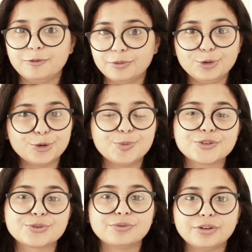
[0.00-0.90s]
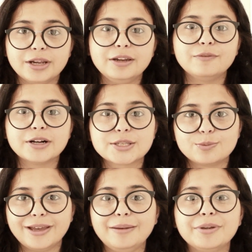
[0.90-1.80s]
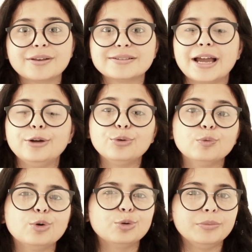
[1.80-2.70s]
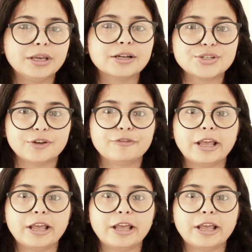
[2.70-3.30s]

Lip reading: notebooks really works well because I don't want to make a shift